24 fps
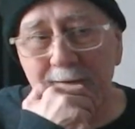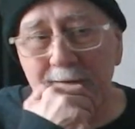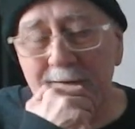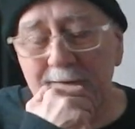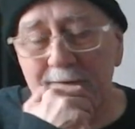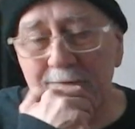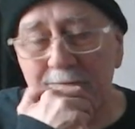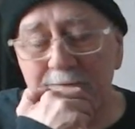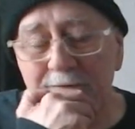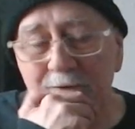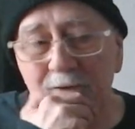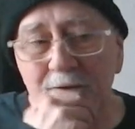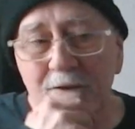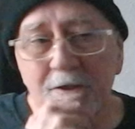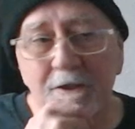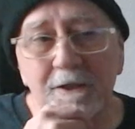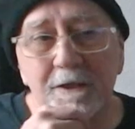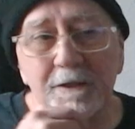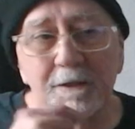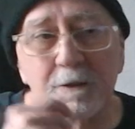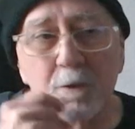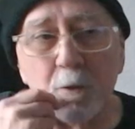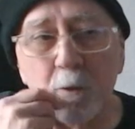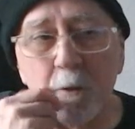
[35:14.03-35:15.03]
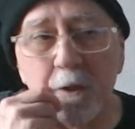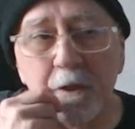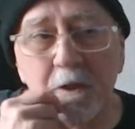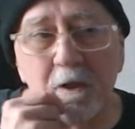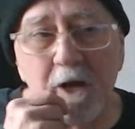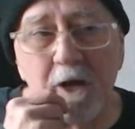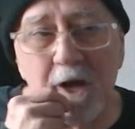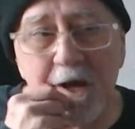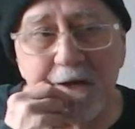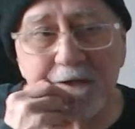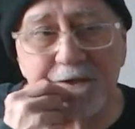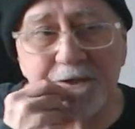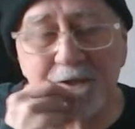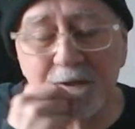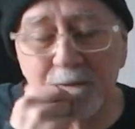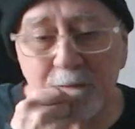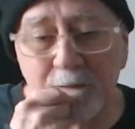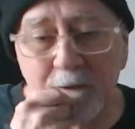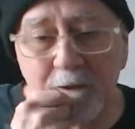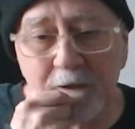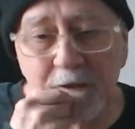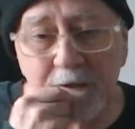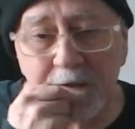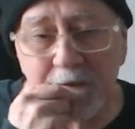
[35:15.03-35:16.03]
if you look at the Wilcoxon
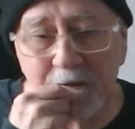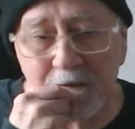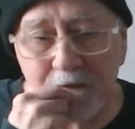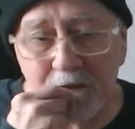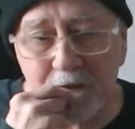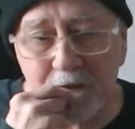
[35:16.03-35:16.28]
book,